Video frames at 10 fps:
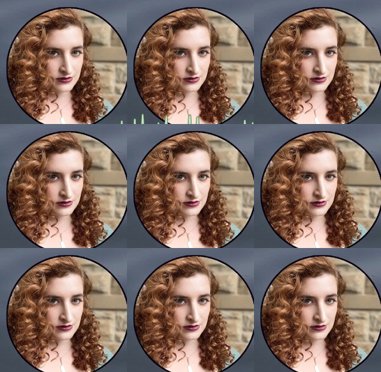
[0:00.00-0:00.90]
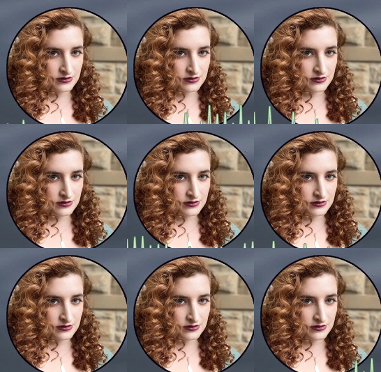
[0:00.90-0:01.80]

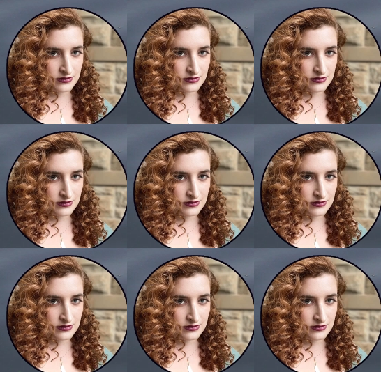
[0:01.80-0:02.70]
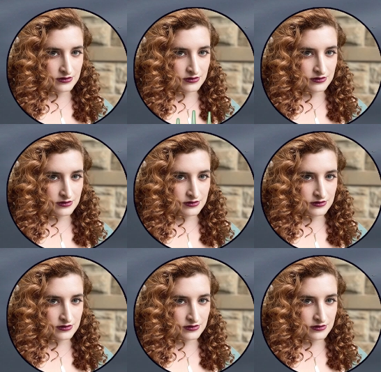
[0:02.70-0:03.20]
This is a still picture; no speech is visible.